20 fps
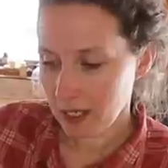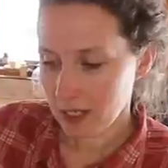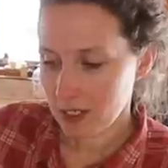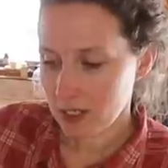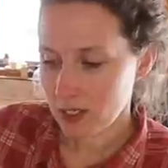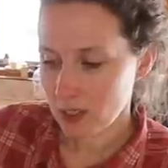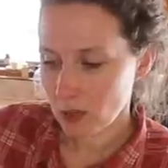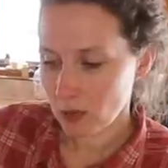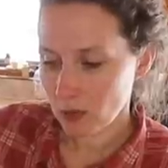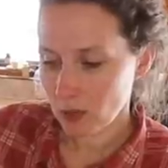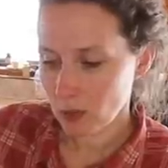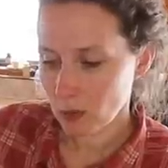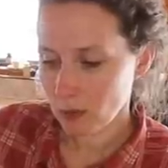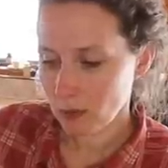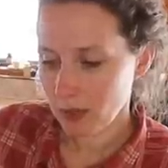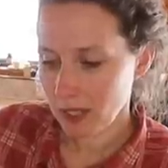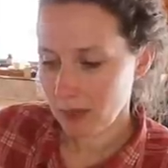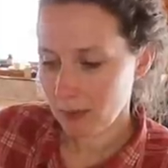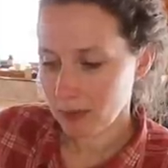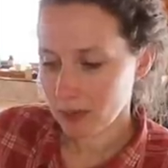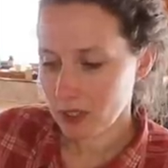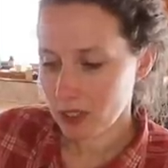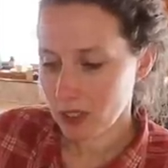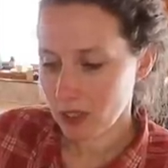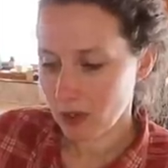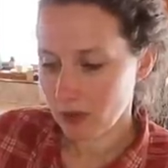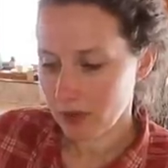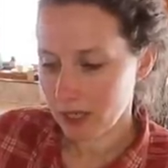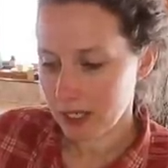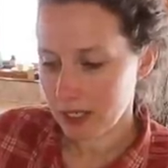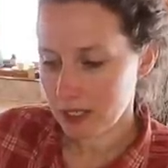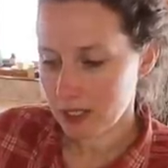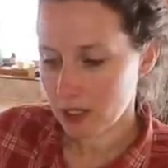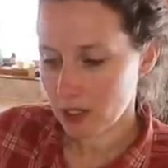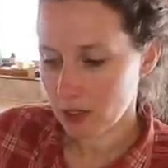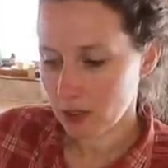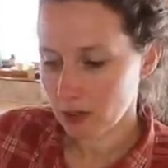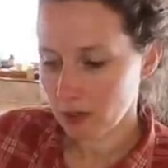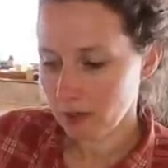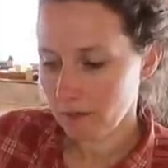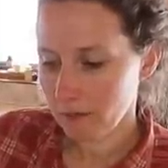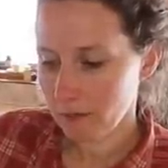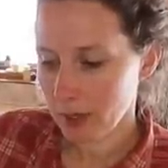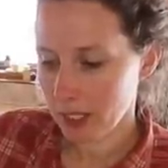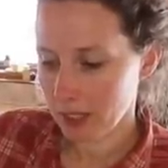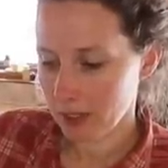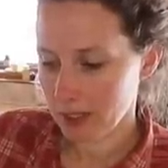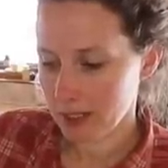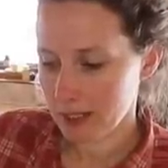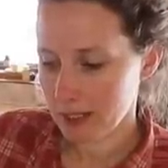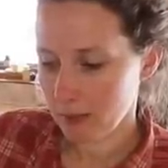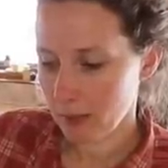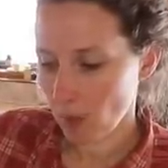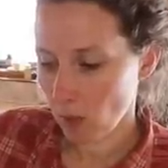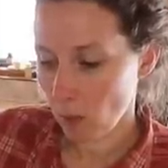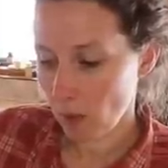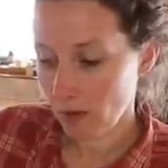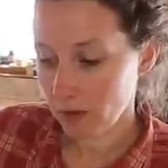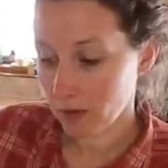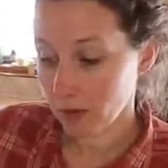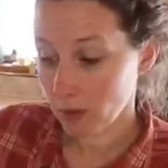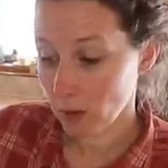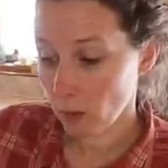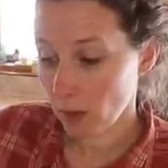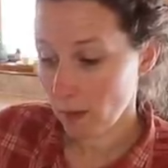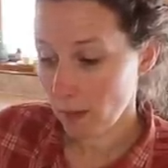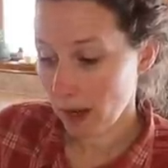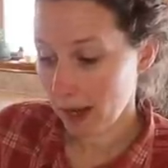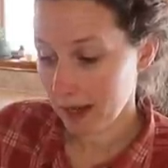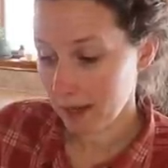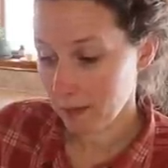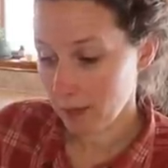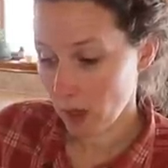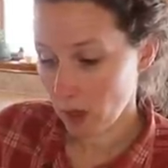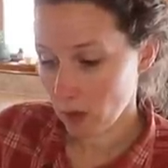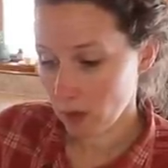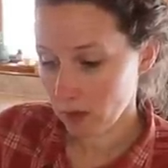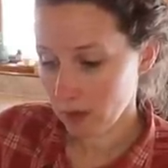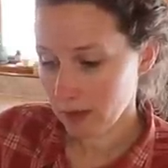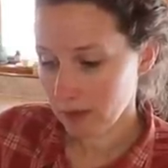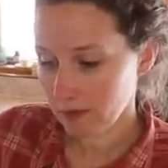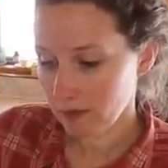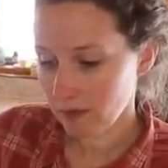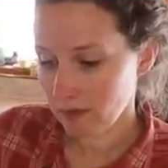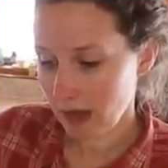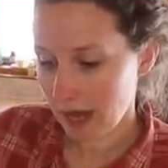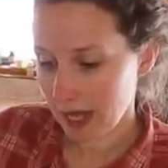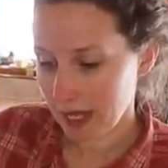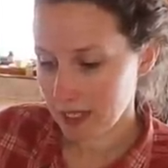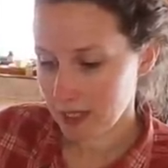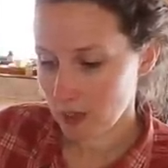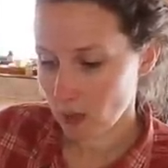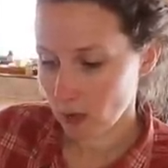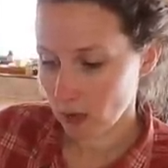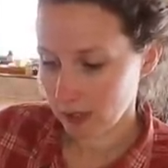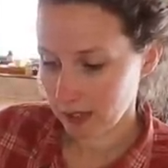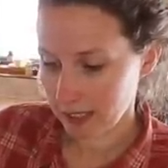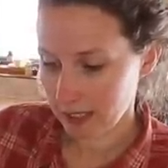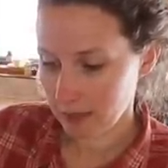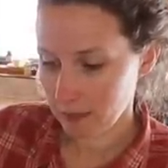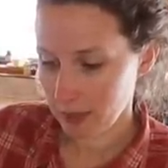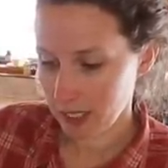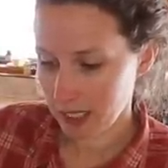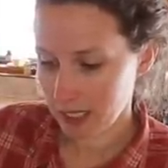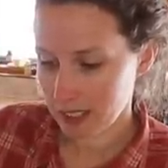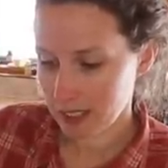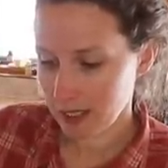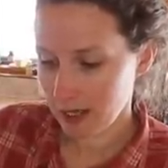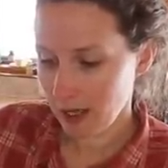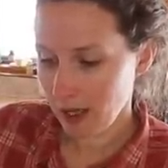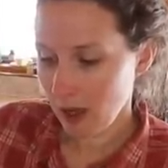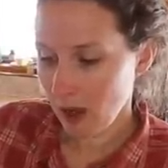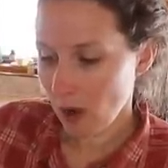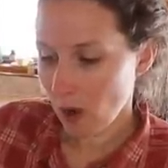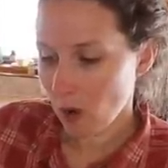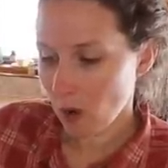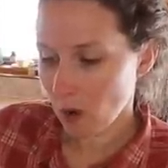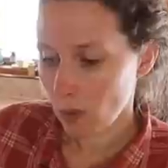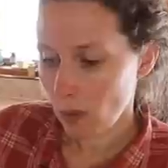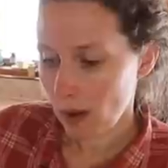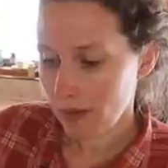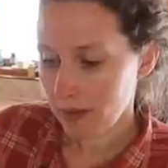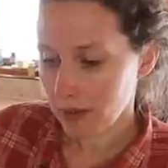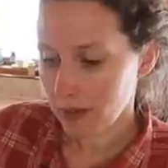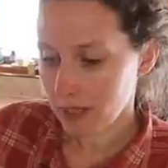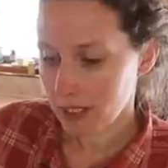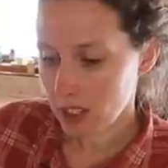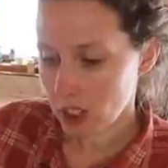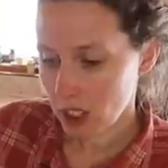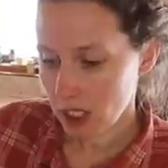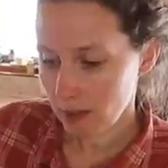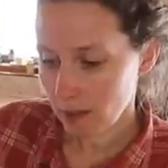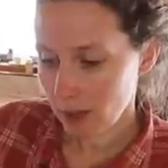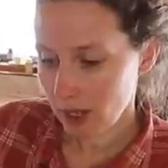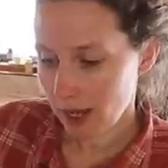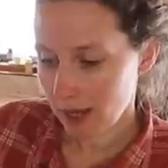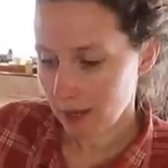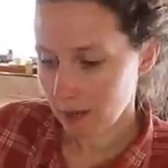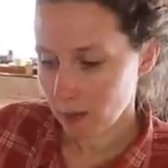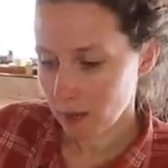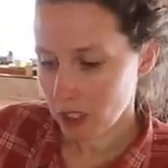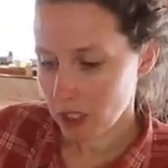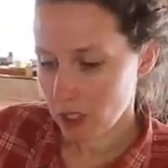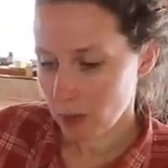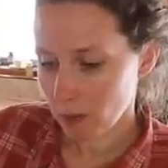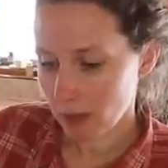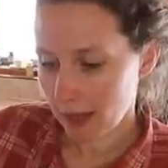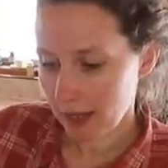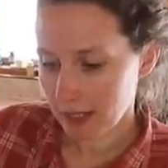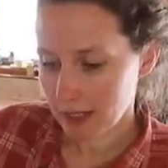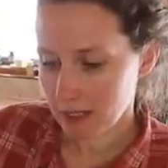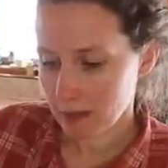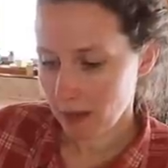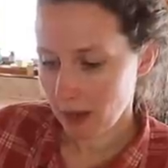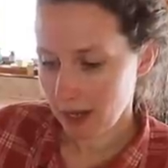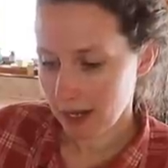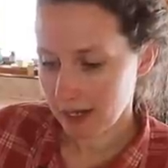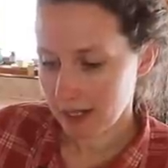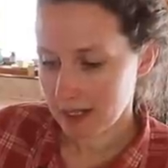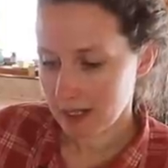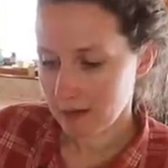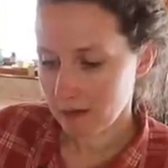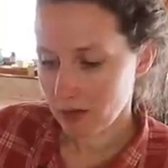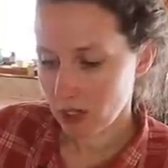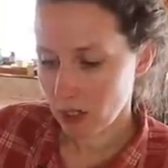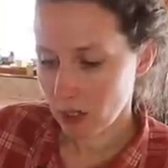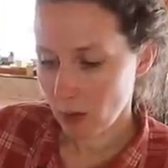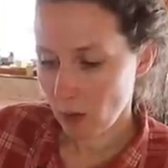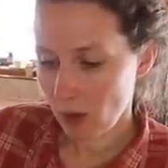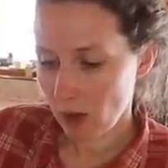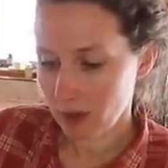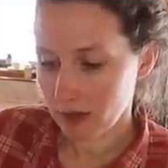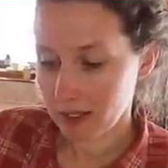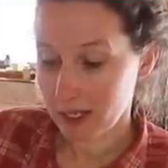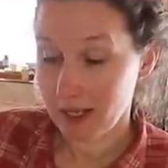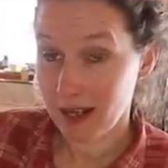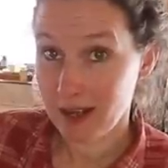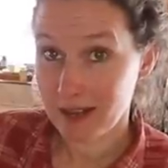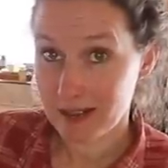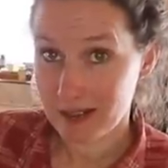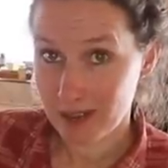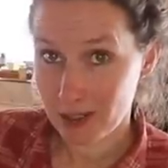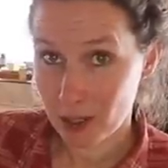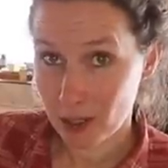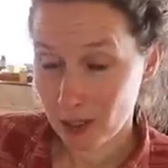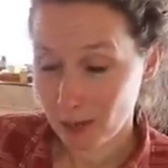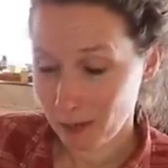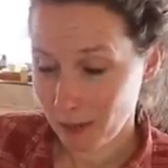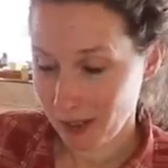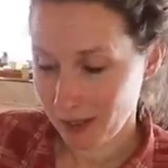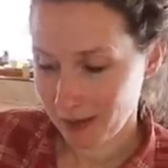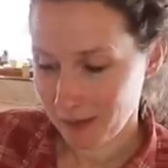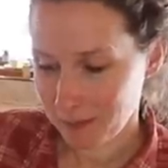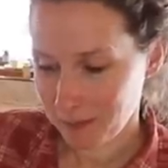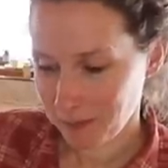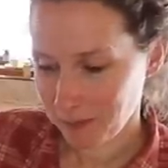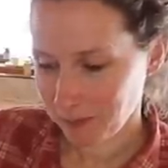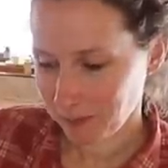Soon you will be able to know the external appearance about whether you are buying bone, fat, or lean meat, or whether the cheap cut which you plan to buy is of good quality as it should be.